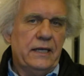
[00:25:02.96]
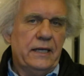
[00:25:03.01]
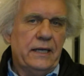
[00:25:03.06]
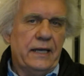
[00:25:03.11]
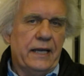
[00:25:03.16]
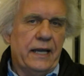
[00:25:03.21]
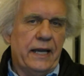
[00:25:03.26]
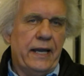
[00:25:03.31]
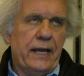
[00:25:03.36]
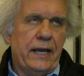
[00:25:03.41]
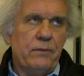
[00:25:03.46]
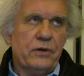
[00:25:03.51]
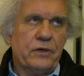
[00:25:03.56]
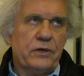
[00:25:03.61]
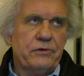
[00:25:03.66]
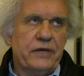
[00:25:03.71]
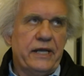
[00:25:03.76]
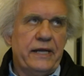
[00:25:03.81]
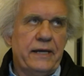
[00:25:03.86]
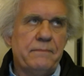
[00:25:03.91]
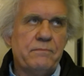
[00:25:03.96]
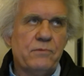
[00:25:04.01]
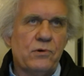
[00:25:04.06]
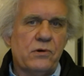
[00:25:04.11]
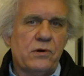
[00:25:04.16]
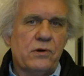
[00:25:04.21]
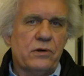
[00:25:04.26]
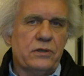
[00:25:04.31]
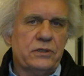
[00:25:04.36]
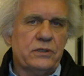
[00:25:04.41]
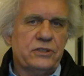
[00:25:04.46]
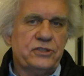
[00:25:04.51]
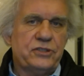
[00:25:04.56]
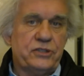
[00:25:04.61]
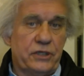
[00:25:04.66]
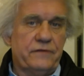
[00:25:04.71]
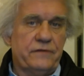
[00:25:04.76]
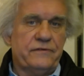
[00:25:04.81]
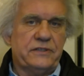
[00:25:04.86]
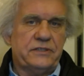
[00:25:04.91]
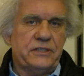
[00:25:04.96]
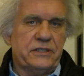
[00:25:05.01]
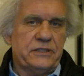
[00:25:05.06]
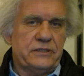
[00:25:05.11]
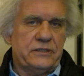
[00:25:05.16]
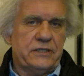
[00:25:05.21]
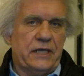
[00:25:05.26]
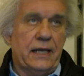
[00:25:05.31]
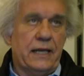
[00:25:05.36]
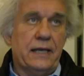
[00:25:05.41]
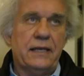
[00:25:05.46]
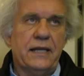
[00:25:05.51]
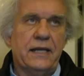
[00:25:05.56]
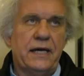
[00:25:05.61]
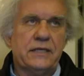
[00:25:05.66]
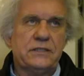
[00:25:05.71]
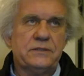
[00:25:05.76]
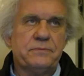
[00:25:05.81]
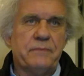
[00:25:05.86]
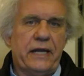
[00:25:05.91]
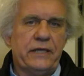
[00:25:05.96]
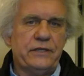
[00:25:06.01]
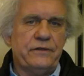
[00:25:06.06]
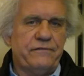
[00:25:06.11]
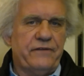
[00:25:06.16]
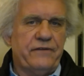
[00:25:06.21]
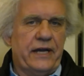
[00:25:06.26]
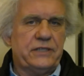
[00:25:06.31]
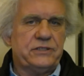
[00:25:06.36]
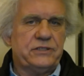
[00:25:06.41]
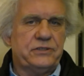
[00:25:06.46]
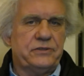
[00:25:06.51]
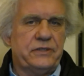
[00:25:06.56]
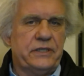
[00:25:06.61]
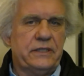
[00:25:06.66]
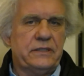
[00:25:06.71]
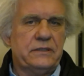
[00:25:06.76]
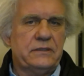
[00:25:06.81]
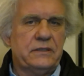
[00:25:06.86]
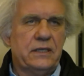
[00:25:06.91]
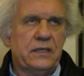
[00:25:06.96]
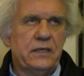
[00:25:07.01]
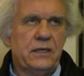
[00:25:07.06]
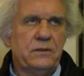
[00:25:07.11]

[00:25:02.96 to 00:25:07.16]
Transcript: and we're creating more services and less manufacturing,